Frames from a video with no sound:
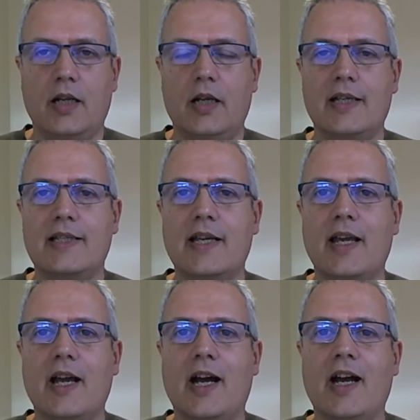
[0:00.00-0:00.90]
Let's
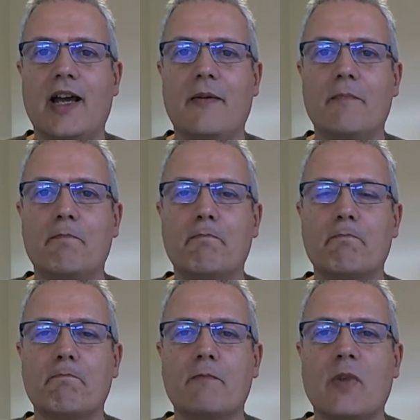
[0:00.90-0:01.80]
say I
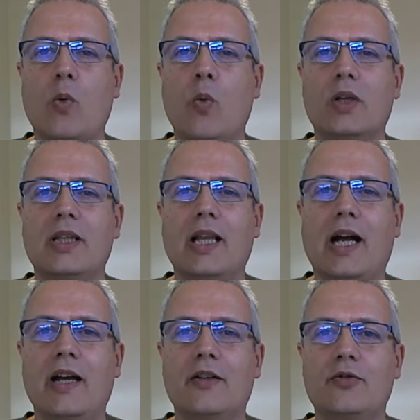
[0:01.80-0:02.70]
would
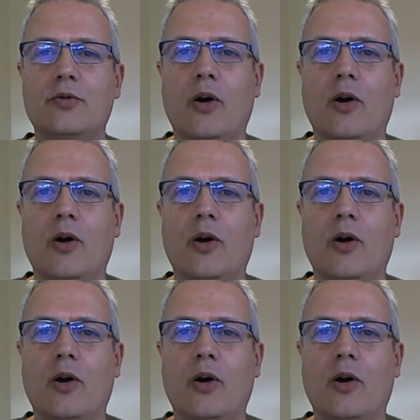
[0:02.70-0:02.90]
like to